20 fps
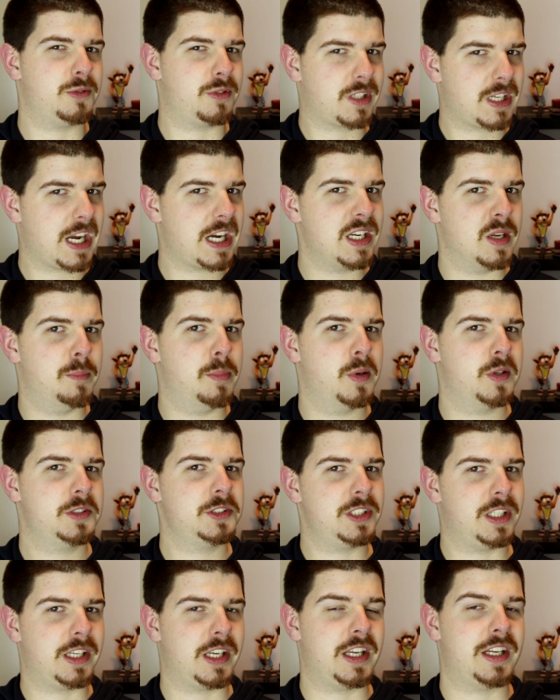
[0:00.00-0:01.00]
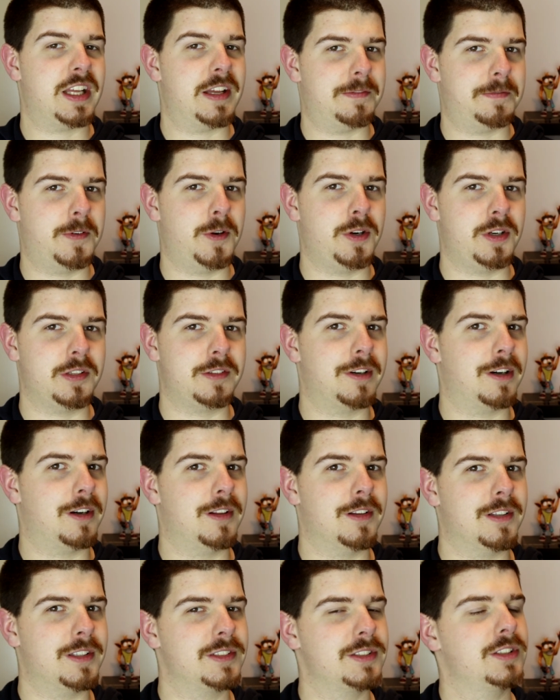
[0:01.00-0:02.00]
You're kind of pushing it at
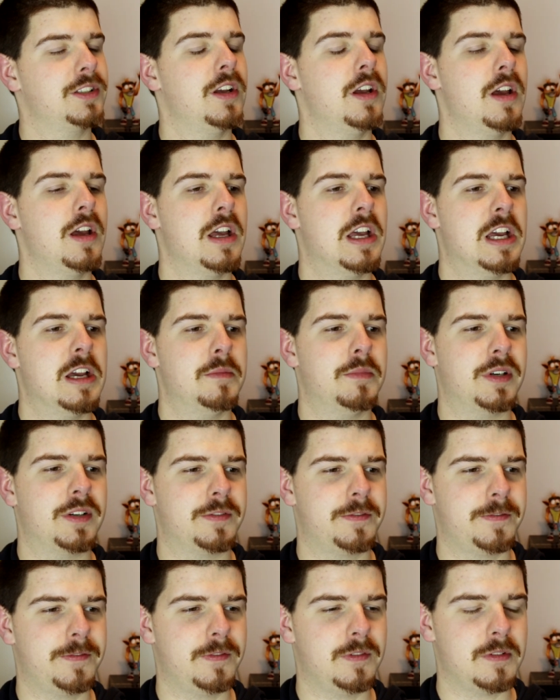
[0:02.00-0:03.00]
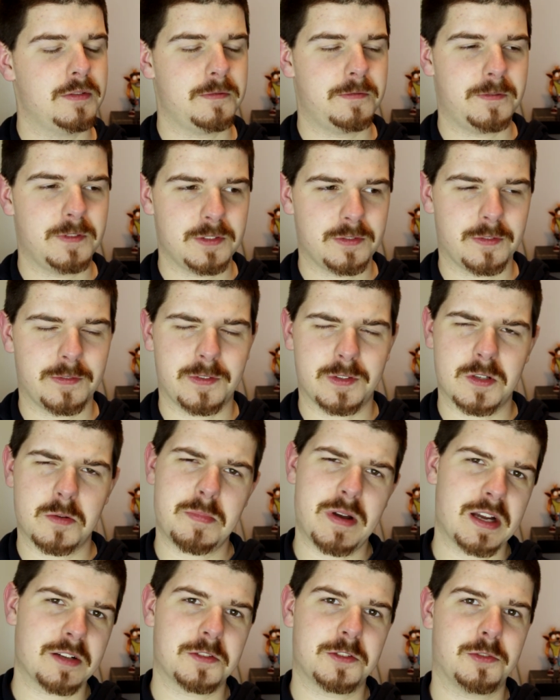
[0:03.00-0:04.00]
$30, but for
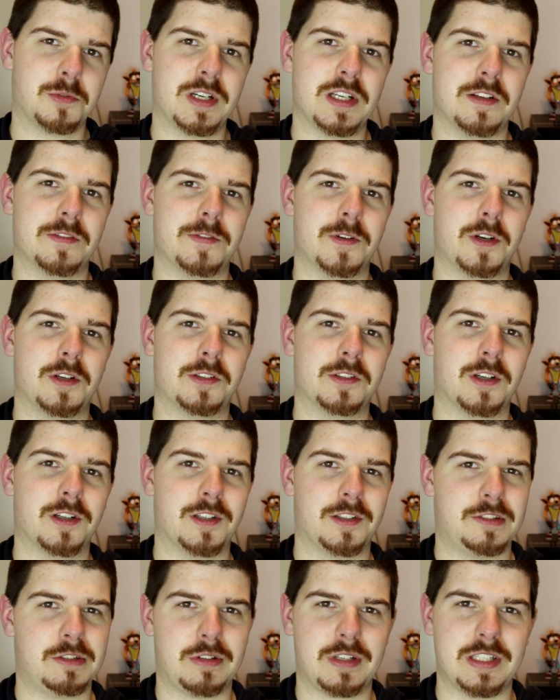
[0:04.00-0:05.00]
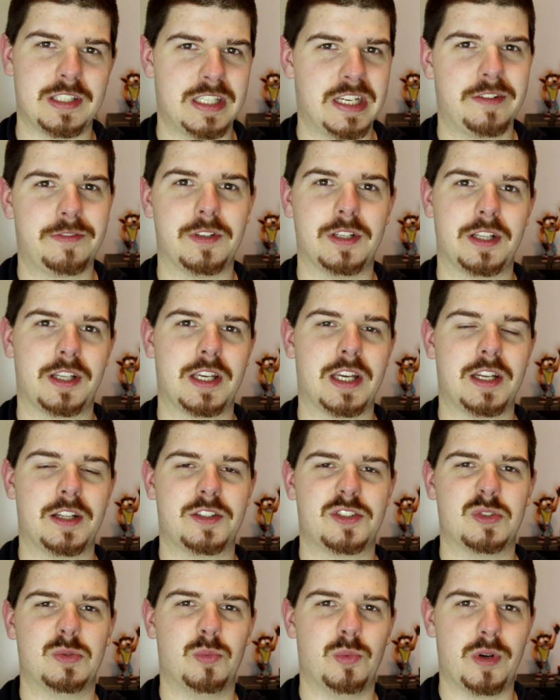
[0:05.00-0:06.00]
about $20-$30 you can definitely get it
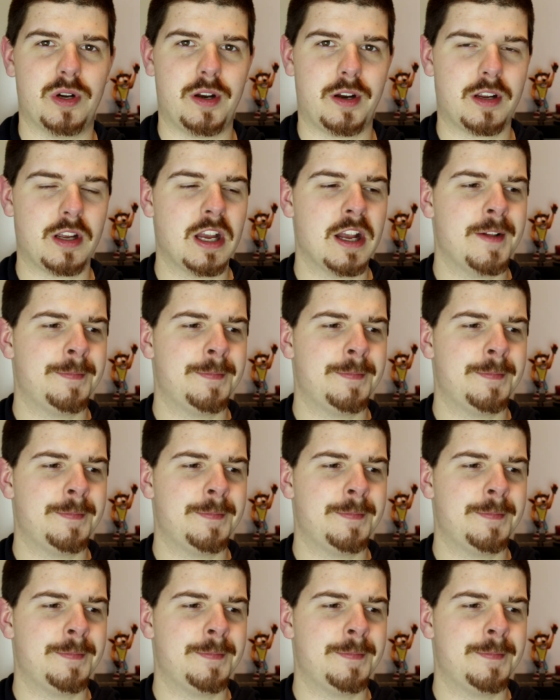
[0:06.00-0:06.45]
to work.